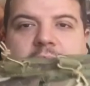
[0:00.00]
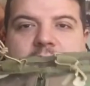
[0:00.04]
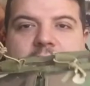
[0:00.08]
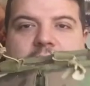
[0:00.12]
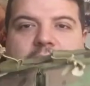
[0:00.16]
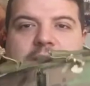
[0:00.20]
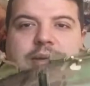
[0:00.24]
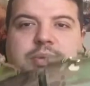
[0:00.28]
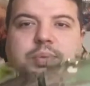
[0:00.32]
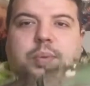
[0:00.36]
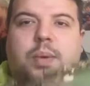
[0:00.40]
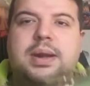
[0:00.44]

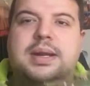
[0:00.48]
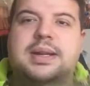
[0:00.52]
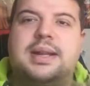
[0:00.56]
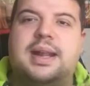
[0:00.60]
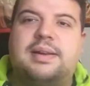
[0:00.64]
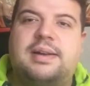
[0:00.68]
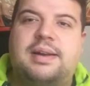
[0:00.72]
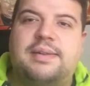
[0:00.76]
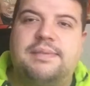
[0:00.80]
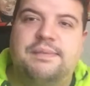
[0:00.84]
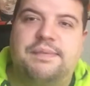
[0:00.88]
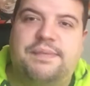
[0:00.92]
It's one
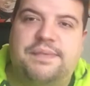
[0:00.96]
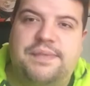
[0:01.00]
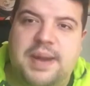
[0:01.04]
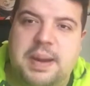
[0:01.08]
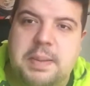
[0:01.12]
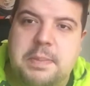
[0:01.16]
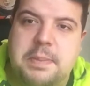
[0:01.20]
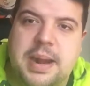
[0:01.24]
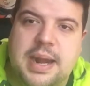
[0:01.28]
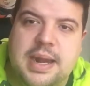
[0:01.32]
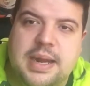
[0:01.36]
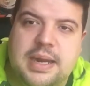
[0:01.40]
that can
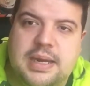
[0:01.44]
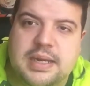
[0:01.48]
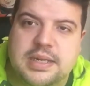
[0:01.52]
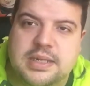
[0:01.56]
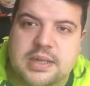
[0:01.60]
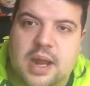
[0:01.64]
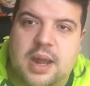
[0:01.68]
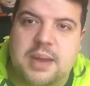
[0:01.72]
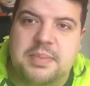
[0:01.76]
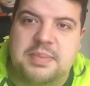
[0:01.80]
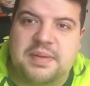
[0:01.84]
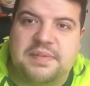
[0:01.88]
fit me
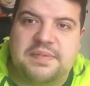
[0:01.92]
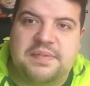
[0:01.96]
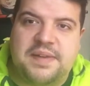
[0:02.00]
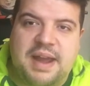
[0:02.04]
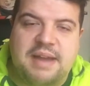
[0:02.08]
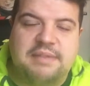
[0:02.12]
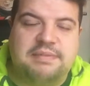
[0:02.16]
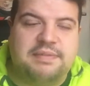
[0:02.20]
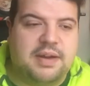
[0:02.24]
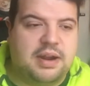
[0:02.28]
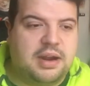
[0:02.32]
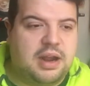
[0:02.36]
because I'm a
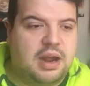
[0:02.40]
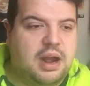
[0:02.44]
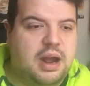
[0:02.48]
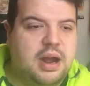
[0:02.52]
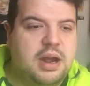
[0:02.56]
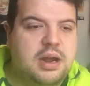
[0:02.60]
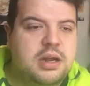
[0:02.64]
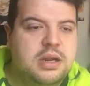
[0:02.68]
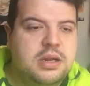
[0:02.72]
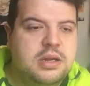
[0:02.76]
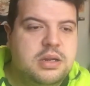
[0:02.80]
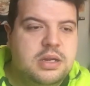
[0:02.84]
fat
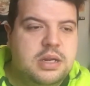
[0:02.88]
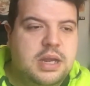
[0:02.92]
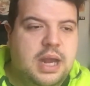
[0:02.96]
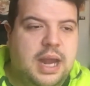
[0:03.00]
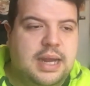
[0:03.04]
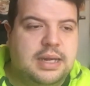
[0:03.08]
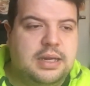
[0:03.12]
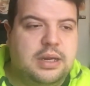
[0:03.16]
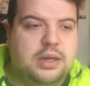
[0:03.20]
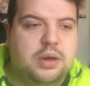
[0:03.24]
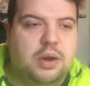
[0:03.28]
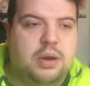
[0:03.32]
fucker,
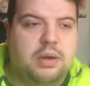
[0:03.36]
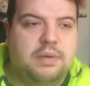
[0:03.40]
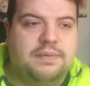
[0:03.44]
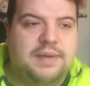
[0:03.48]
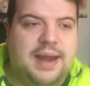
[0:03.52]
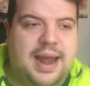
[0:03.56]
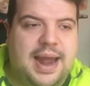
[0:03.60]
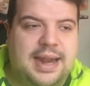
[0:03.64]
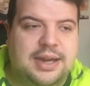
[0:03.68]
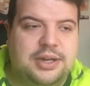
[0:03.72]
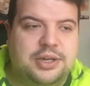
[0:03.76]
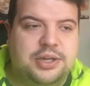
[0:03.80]
and a lot of
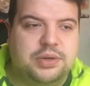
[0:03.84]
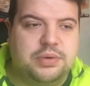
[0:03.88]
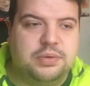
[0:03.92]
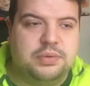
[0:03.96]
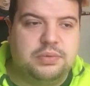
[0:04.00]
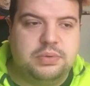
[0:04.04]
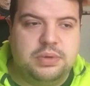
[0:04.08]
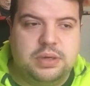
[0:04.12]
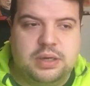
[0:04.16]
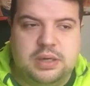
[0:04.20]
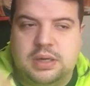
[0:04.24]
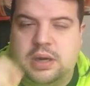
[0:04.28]

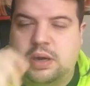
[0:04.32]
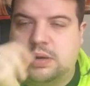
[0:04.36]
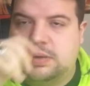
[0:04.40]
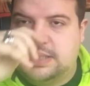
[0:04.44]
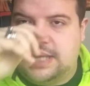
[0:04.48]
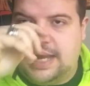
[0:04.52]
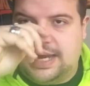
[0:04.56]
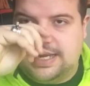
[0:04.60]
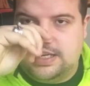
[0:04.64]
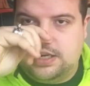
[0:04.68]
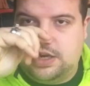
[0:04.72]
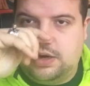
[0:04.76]
actual, you know,
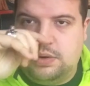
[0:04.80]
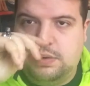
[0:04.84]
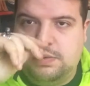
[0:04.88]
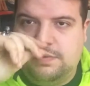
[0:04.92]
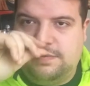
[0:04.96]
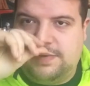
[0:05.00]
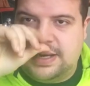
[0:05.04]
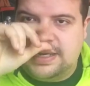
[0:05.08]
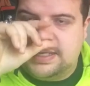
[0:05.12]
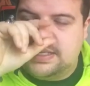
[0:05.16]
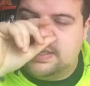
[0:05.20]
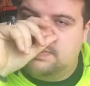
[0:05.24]
tactical
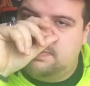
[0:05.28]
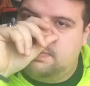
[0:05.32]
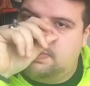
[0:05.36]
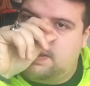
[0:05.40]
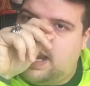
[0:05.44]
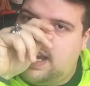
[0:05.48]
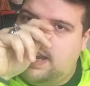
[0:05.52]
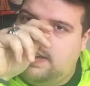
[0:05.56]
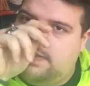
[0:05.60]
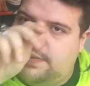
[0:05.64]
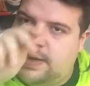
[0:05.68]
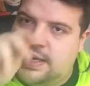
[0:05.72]
vests and
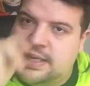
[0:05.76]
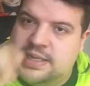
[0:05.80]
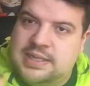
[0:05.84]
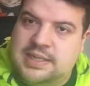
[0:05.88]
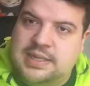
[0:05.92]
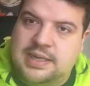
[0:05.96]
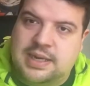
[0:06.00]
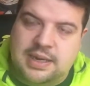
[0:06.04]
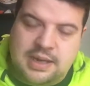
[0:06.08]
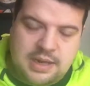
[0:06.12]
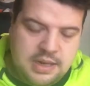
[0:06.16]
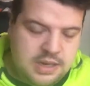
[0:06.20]
plate vests,